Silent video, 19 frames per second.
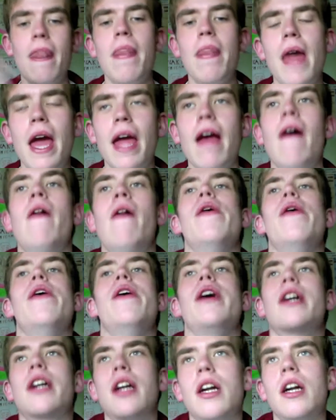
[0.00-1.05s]
like,
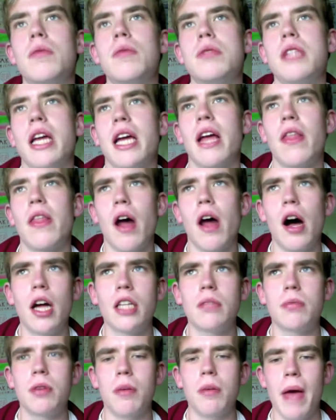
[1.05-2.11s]
Kurt was like in the
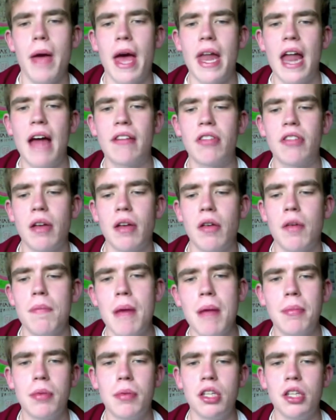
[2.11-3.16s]
hospital bed after they were
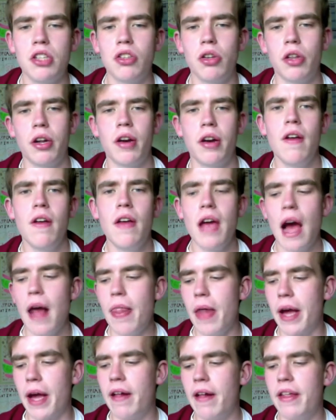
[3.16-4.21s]
remembering each other, and
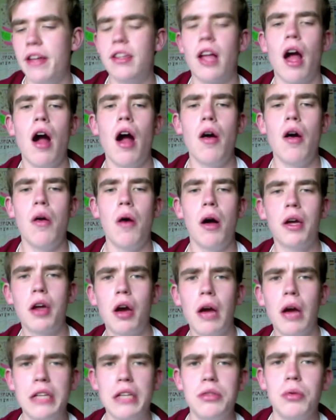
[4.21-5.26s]
like he's like, "Oh, I'll go
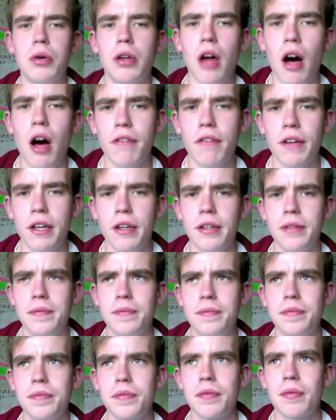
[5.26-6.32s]
get you a coffee."
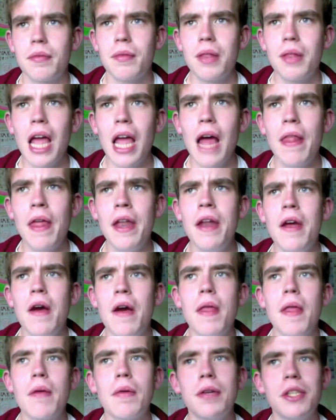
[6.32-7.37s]
And then they
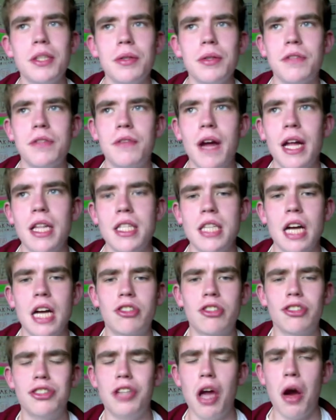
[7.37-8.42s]
run into his friends.
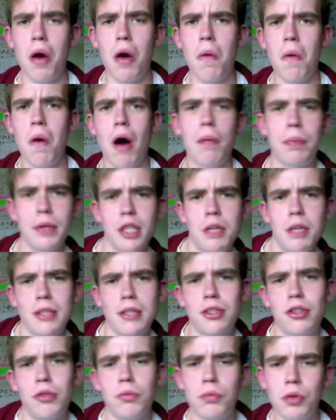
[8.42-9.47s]
Actually, no, I'll bring you back
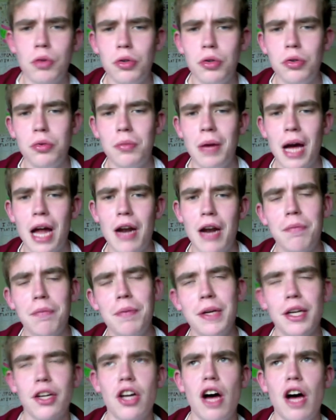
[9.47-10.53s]
to the room and I'll
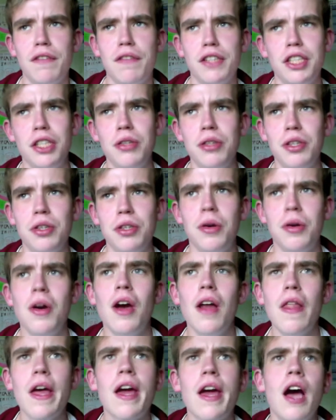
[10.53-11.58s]
bring a coffee to you.
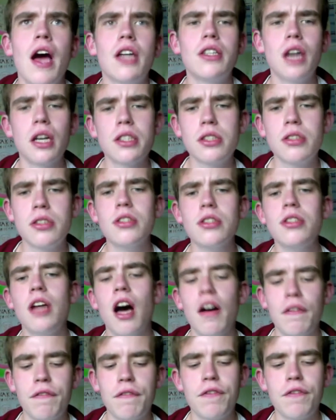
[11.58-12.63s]
Like, doctors do
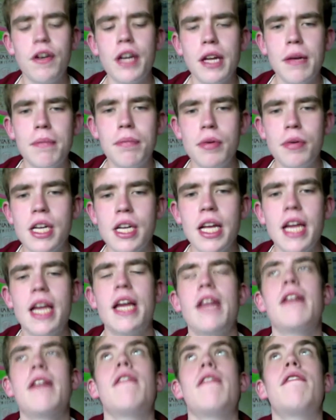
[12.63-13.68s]
not friggin' bring
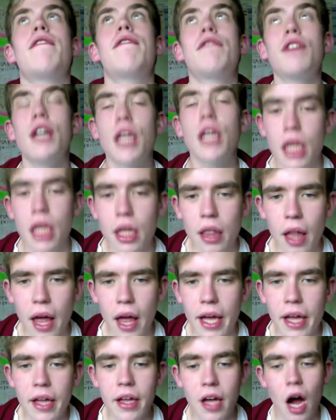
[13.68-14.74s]
in friggin'
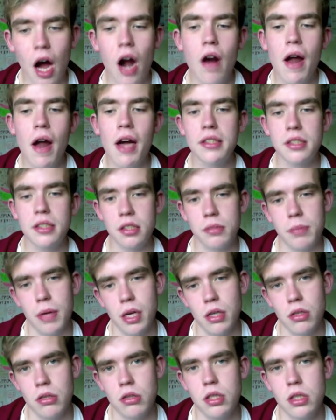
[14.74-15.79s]
like car accident
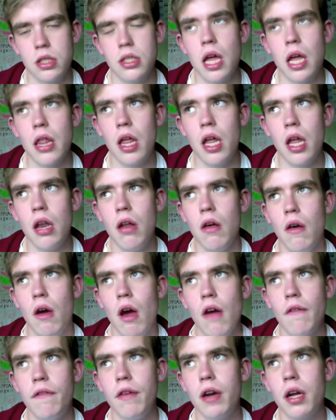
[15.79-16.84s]
patients and then
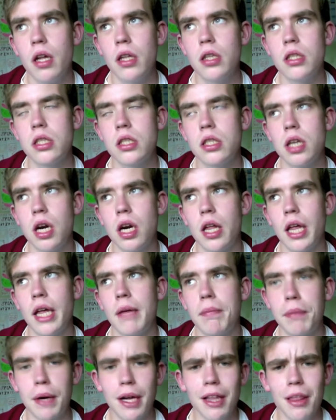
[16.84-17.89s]
friggin' start like
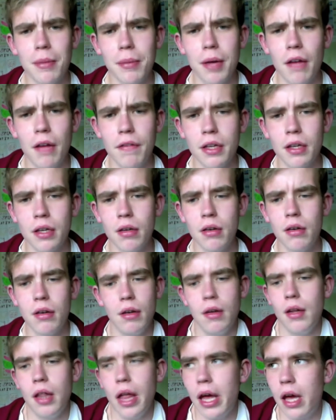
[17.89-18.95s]
bringing them coffee.
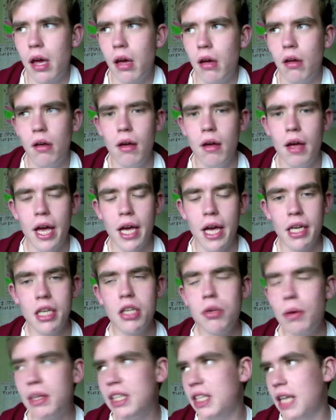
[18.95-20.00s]
Like, he didn't
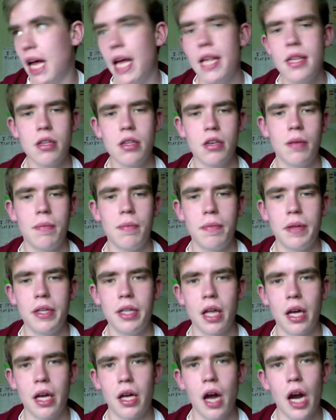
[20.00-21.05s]
do any tests on him. He's
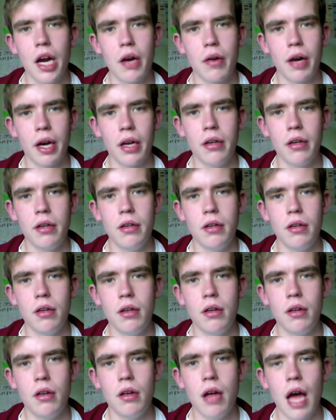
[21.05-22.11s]
like, "Oh, alright,"
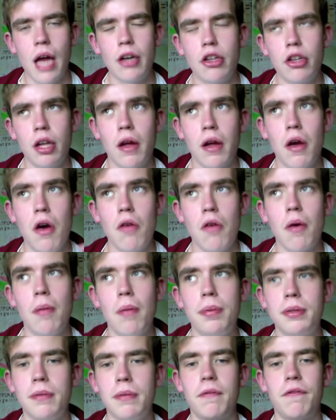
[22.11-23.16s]
and just like rub
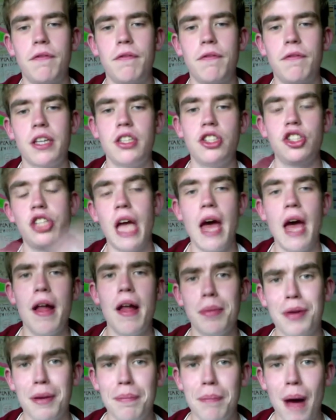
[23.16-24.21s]
some friggin' gel and
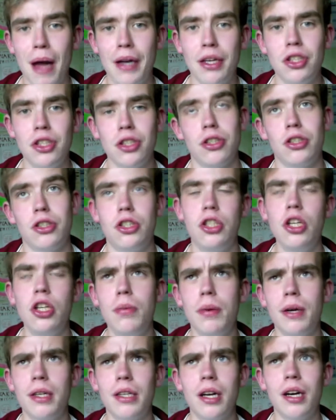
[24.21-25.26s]
put a bandage on his two
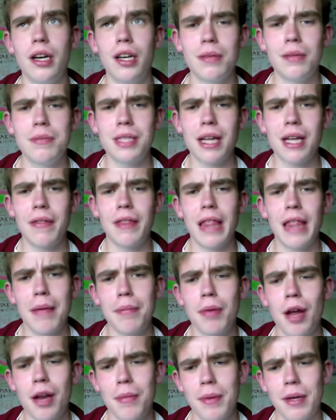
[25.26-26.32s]
burnt arms, and then
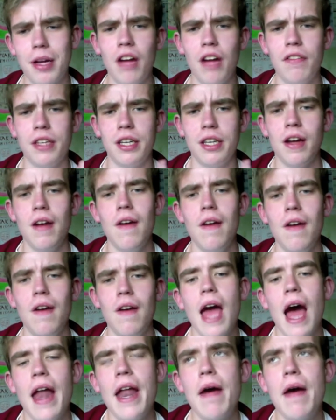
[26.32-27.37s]
brought him a coffee.
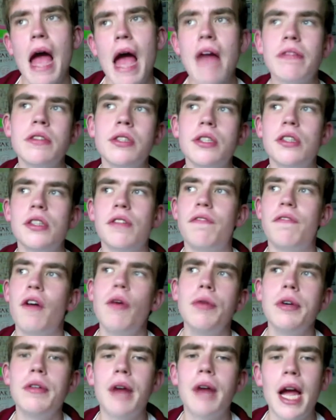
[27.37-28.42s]
And now everyone is phoning
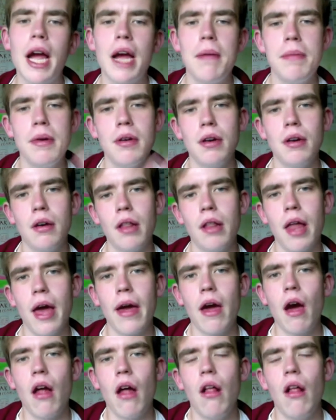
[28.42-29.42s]
around being all like,